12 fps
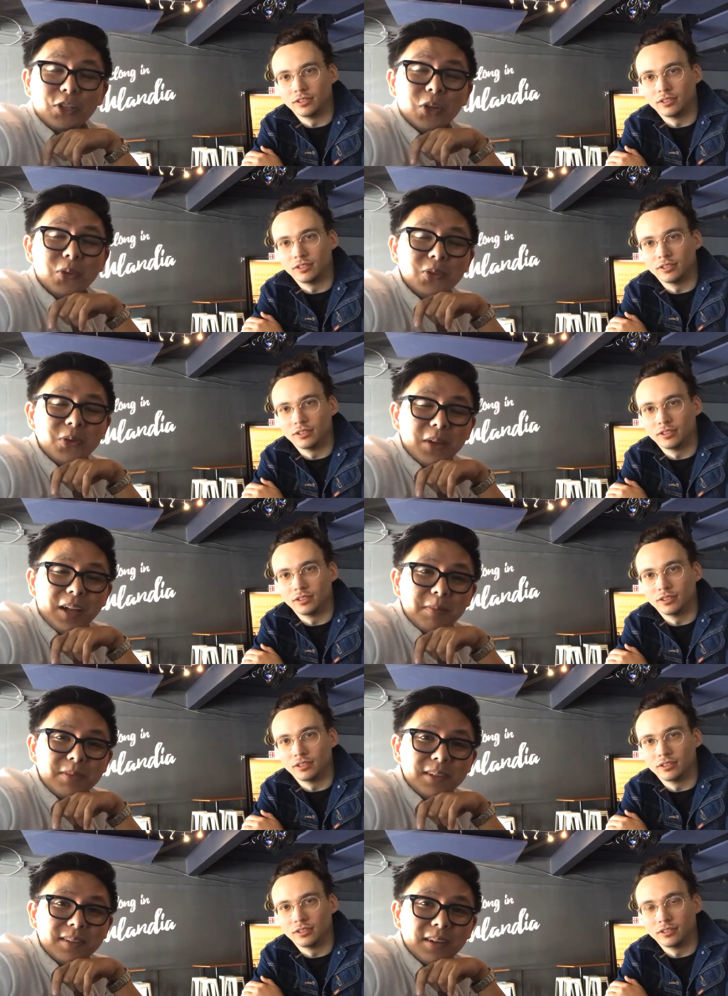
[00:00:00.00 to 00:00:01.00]
Speaker 1: Joe's new
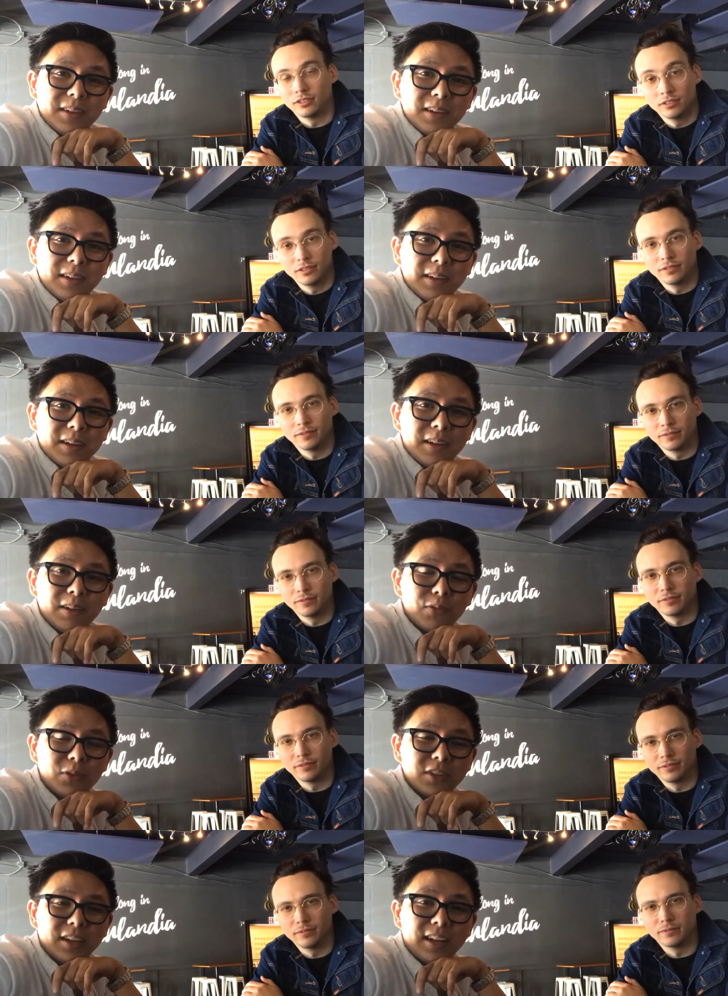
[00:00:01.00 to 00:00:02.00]
album is uh,
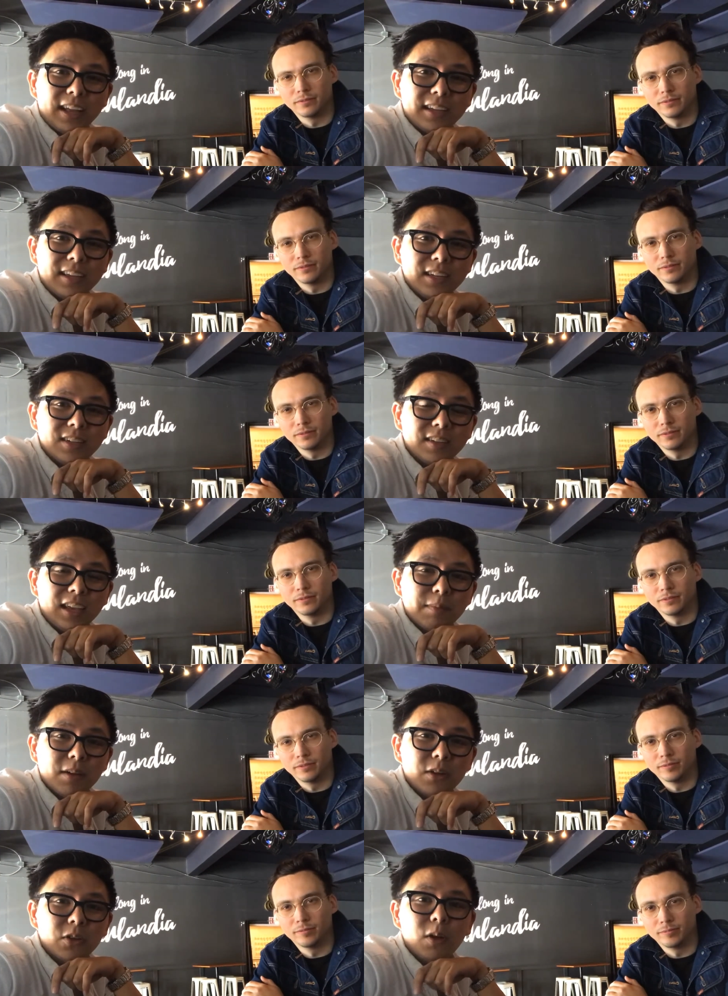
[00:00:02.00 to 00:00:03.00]
for Secondhand King just
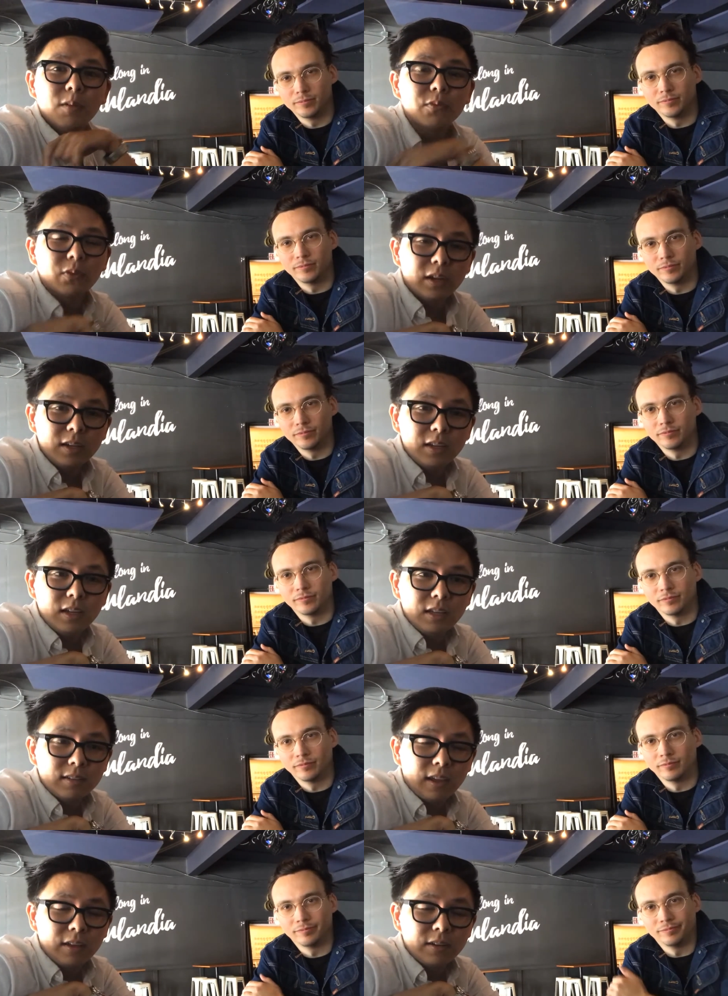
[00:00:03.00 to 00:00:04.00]
came out called Frankie.
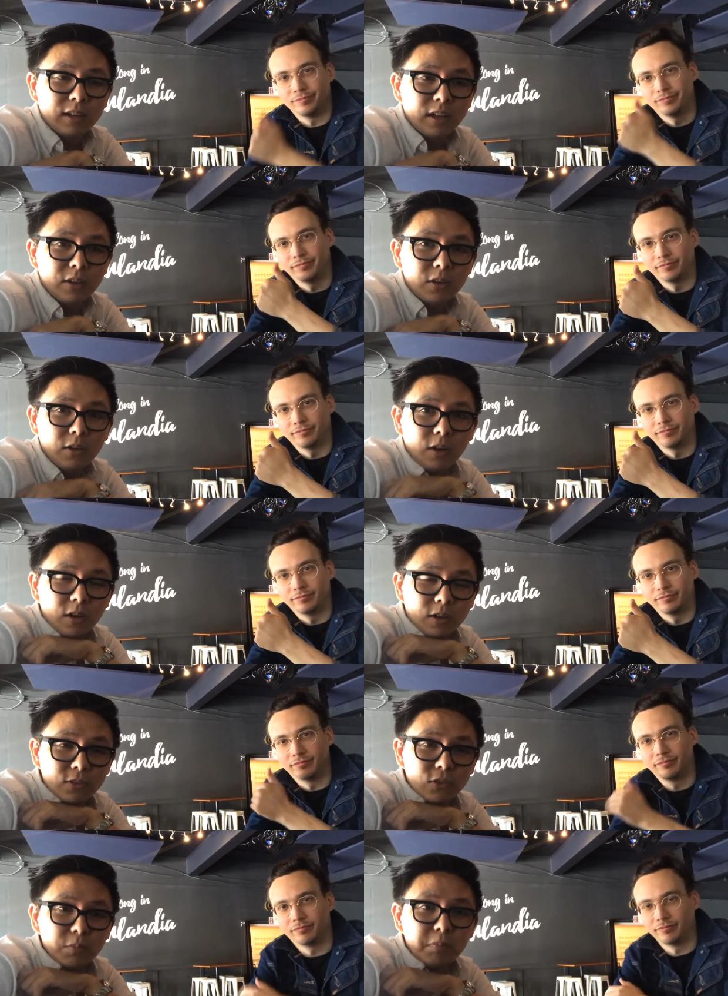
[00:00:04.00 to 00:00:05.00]
It's out now
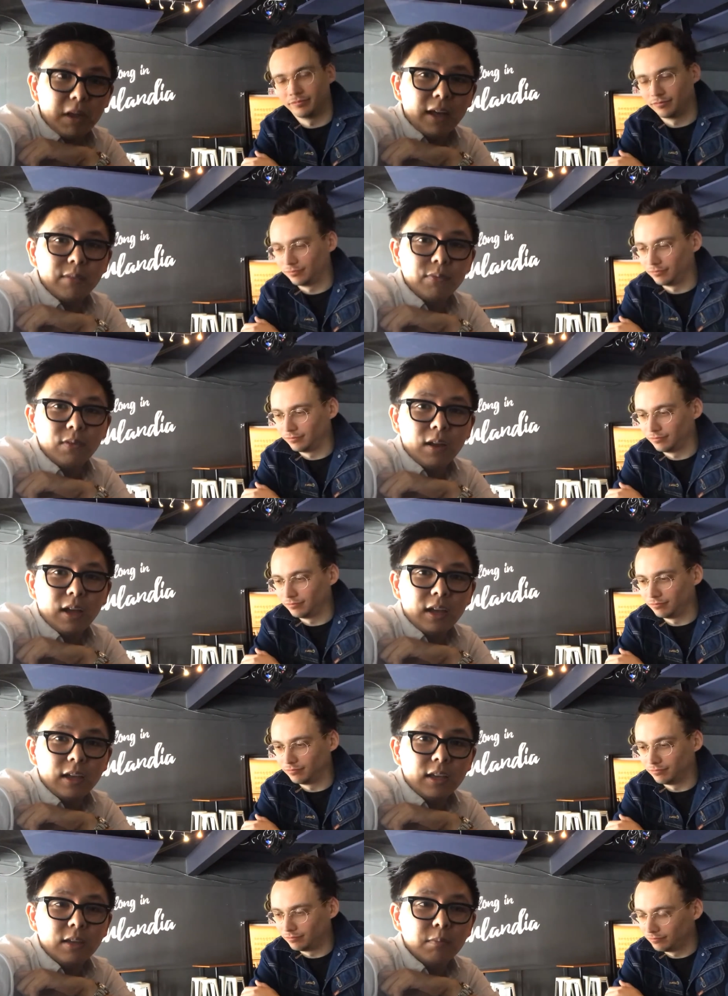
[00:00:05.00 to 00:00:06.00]
on
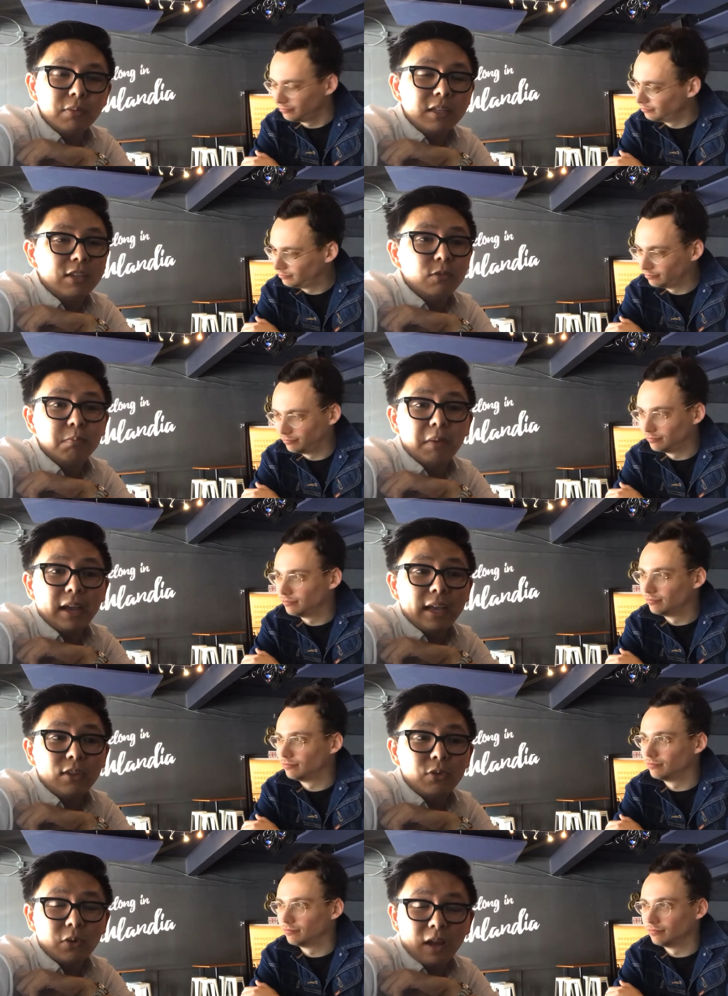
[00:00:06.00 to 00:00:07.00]
Spotify. Please buy
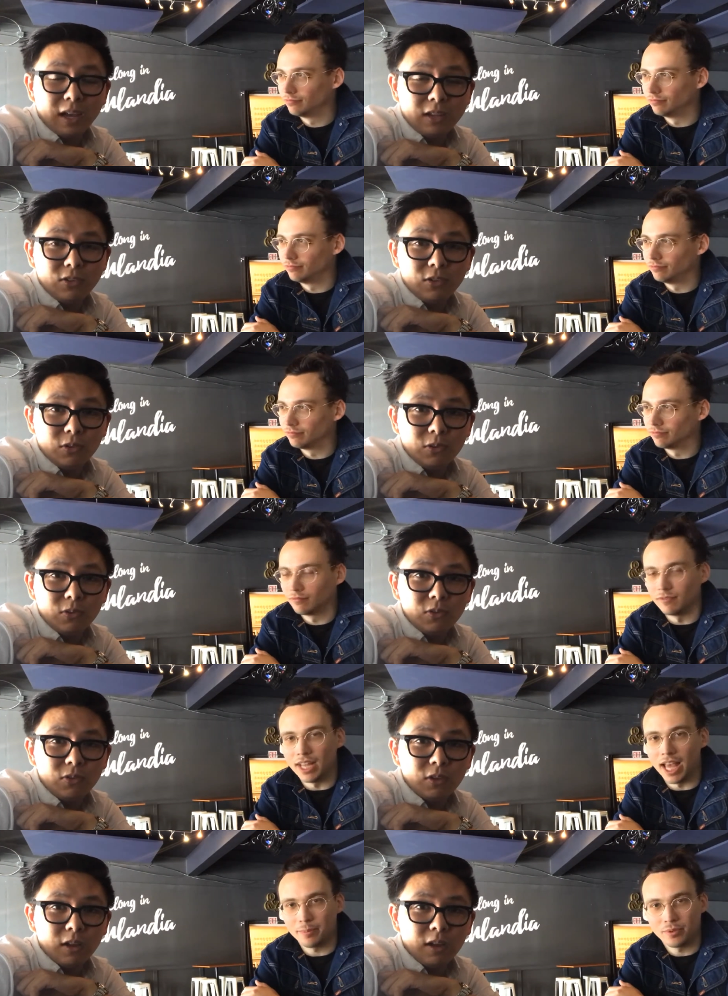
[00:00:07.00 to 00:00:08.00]
it through
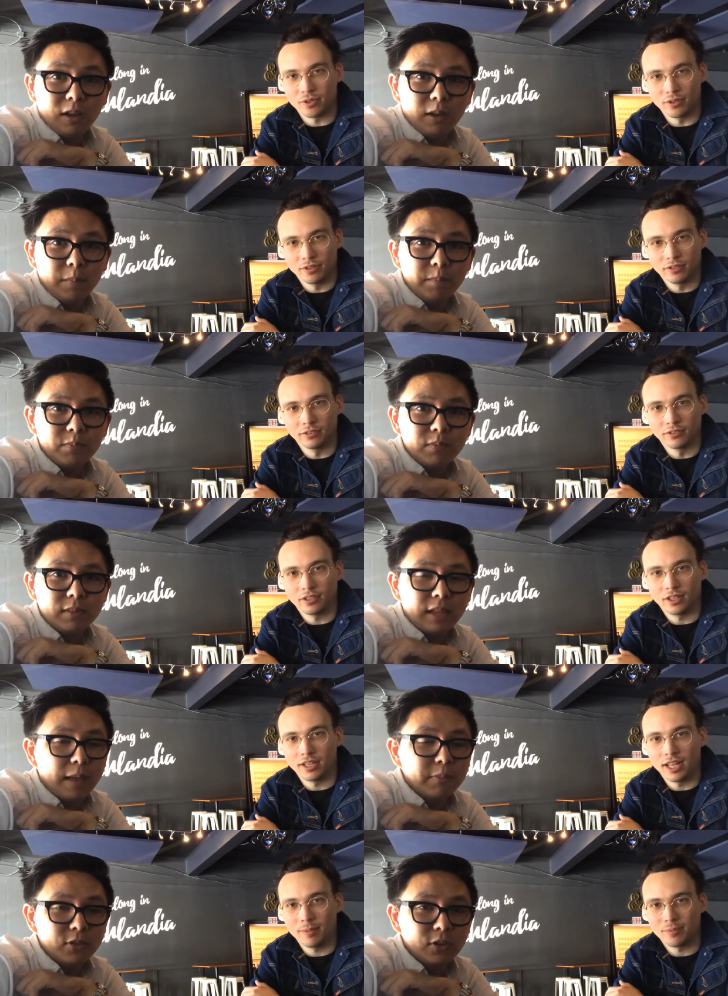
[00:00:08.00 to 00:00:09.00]
iTunes, Napster, um, Napster,
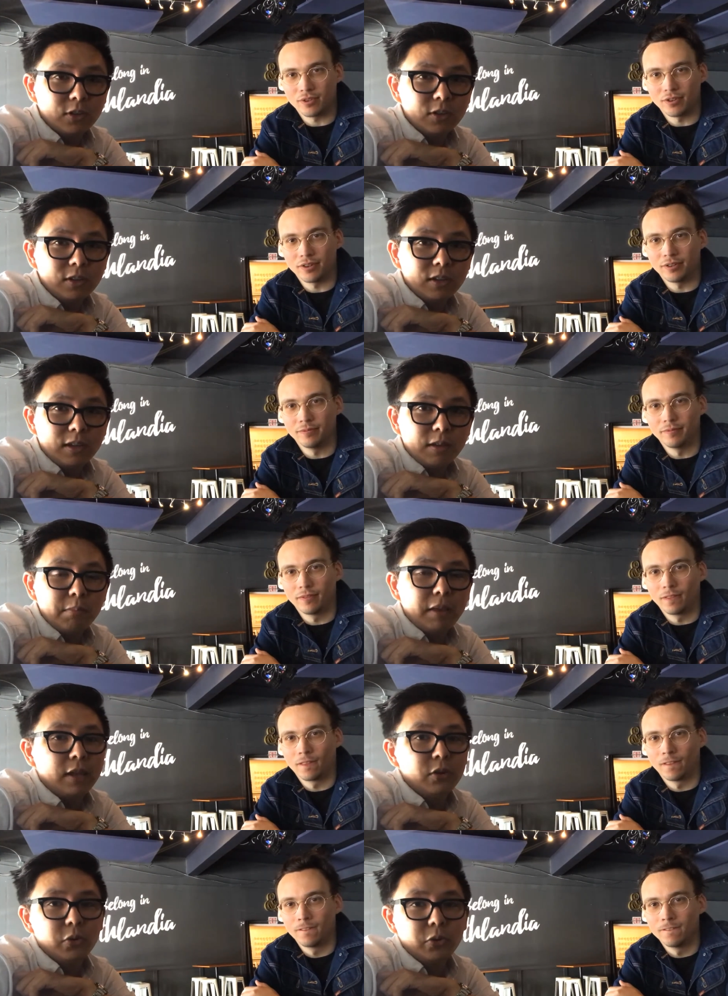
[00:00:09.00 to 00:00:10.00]
Napster,
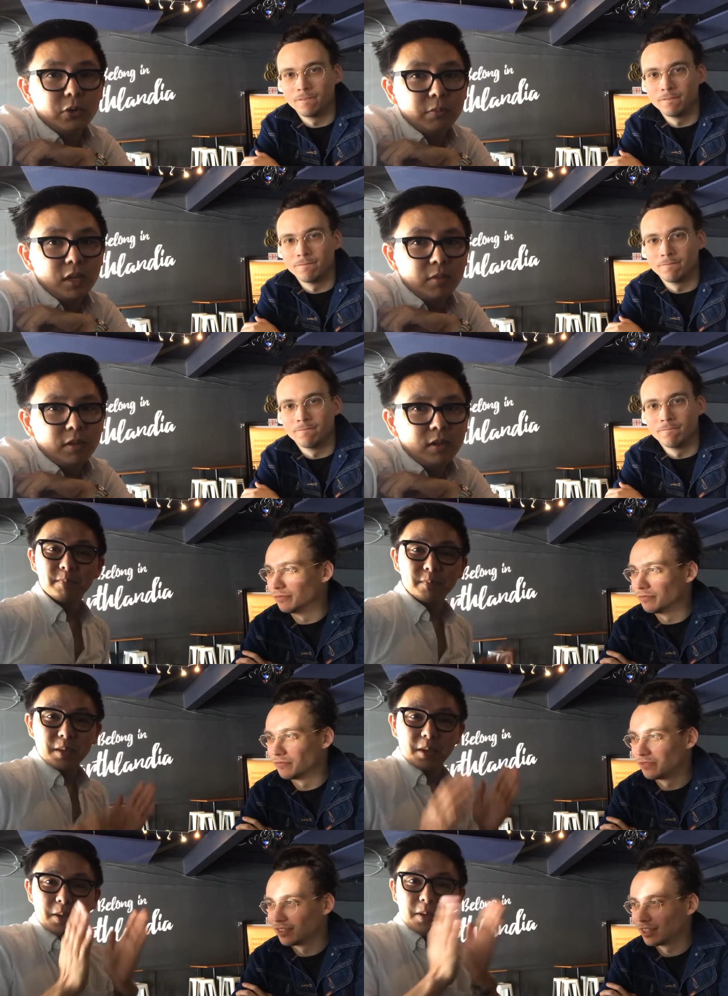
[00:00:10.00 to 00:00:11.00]
Pandora, maybe.
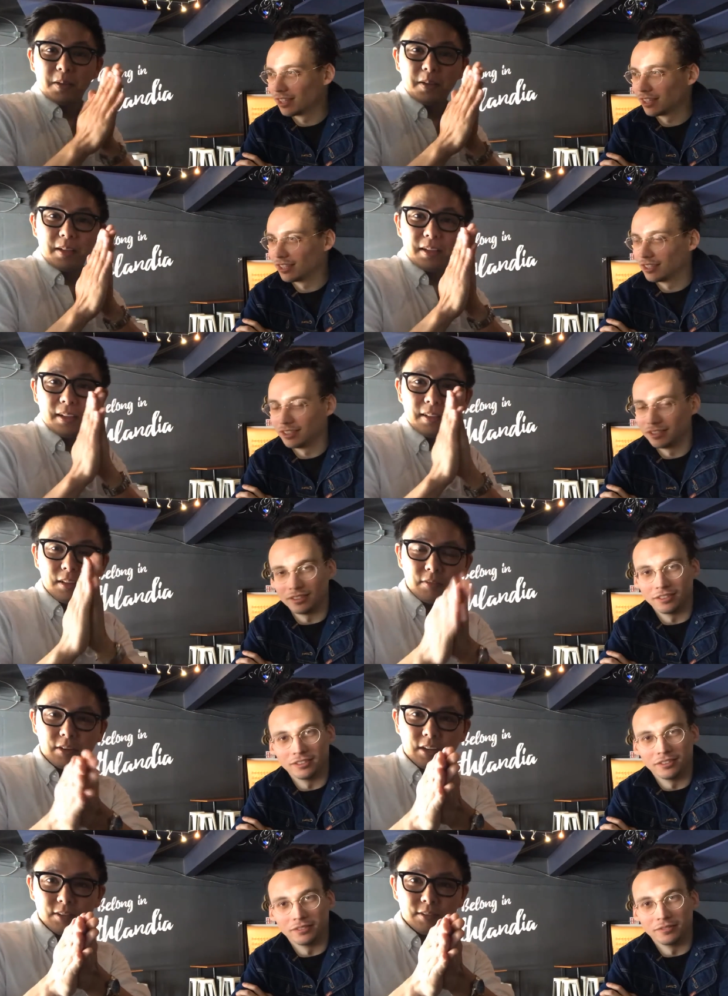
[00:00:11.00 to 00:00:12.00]

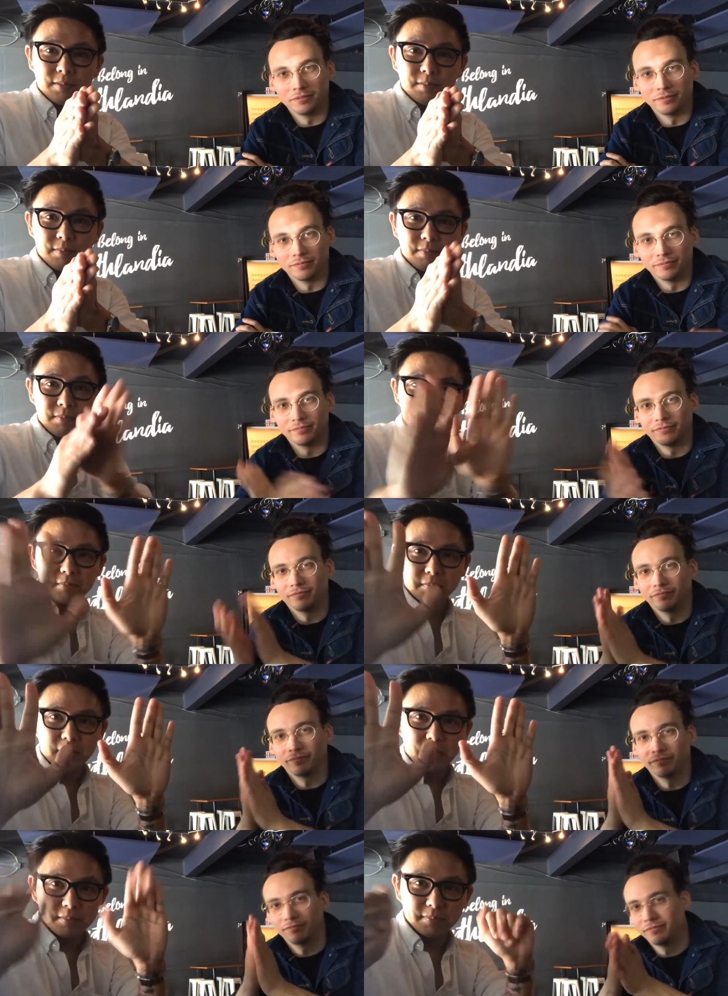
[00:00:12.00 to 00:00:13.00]
Love you guys.
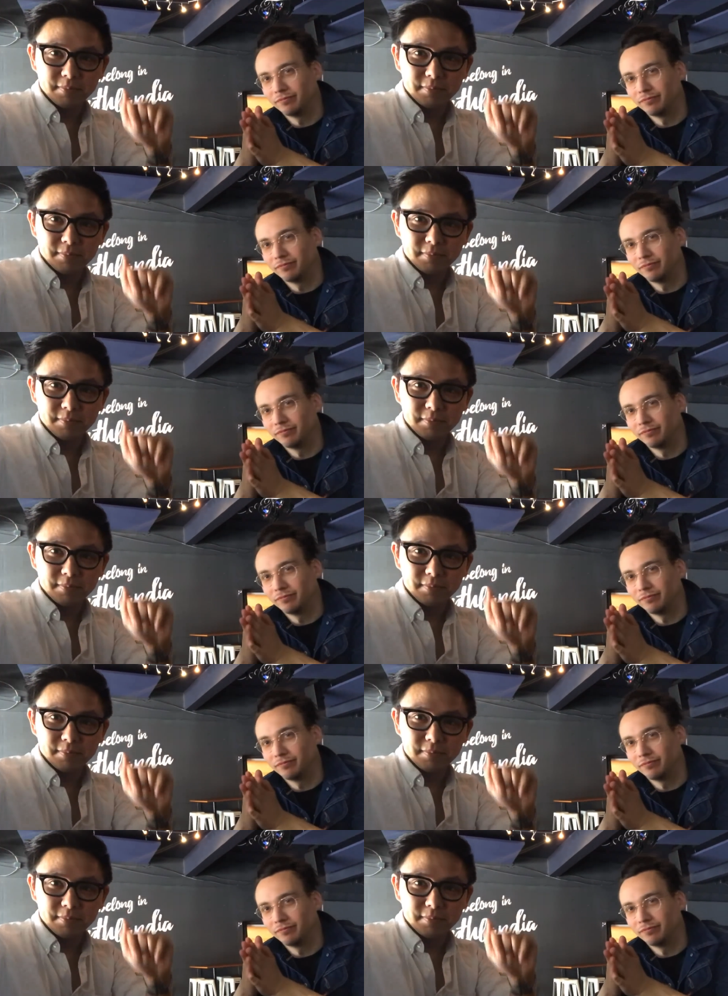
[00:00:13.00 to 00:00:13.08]
Bye.